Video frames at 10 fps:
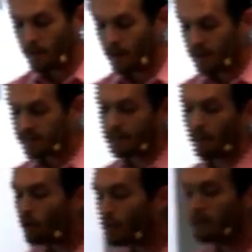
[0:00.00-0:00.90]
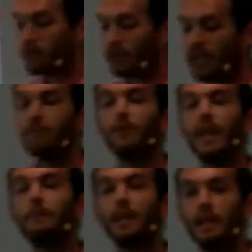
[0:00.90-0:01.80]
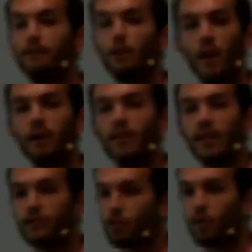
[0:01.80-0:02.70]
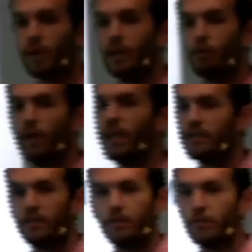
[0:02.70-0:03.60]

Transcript: You see, most people believe what they believe for one of these three reasons: